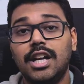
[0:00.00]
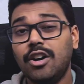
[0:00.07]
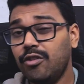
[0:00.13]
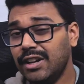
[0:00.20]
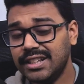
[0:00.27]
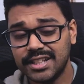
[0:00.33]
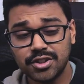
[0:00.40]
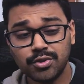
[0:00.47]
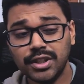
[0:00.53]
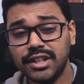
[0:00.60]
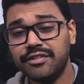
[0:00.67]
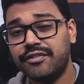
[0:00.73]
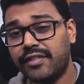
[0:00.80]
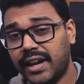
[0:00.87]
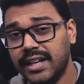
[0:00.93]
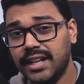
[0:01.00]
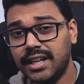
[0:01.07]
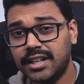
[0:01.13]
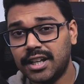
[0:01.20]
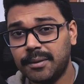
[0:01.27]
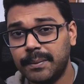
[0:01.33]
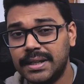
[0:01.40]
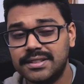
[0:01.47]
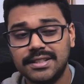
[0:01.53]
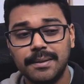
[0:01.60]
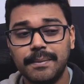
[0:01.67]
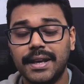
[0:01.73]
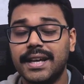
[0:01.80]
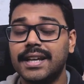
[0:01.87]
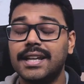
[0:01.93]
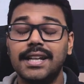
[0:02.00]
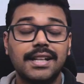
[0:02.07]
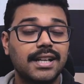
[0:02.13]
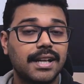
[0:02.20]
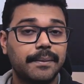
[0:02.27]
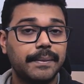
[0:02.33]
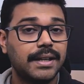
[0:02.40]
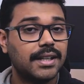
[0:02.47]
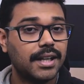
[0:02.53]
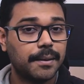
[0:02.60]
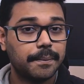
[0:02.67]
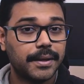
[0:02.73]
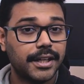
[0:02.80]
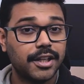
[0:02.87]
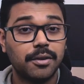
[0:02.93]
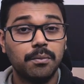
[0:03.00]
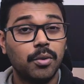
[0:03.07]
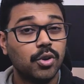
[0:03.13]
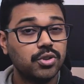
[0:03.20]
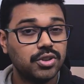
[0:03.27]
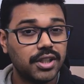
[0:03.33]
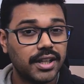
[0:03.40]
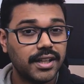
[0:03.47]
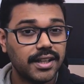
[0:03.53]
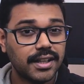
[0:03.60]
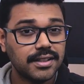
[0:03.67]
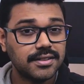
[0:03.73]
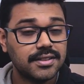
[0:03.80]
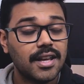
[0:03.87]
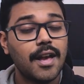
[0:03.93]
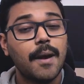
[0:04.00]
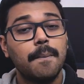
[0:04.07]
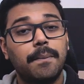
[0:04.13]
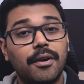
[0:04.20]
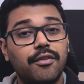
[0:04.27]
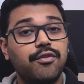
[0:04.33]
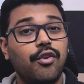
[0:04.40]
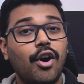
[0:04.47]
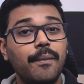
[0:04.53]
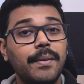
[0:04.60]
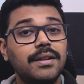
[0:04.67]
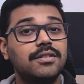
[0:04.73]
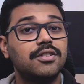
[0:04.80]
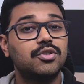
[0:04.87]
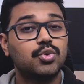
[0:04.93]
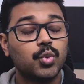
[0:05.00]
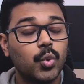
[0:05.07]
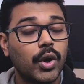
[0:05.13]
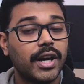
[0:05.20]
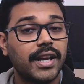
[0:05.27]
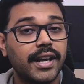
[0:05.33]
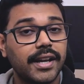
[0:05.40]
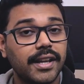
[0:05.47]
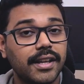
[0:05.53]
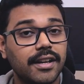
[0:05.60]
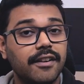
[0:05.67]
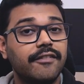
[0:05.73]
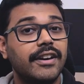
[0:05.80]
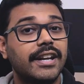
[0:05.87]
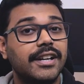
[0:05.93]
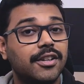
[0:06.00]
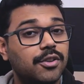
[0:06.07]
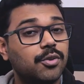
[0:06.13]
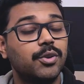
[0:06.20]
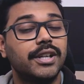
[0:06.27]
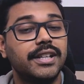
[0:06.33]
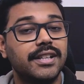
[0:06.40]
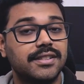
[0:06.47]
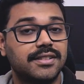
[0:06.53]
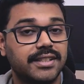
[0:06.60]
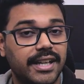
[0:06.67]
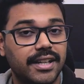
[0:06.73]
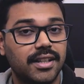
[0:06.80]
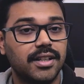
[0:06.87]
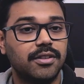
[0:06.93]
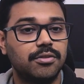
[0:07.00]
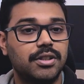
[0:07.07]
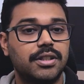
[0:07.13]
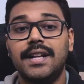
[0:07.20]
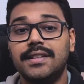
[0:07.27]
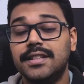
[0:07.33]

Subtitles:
Now while this S25 Ultra might seem like an incremental upgrade in most areas, performance is one area where it truly does stand out.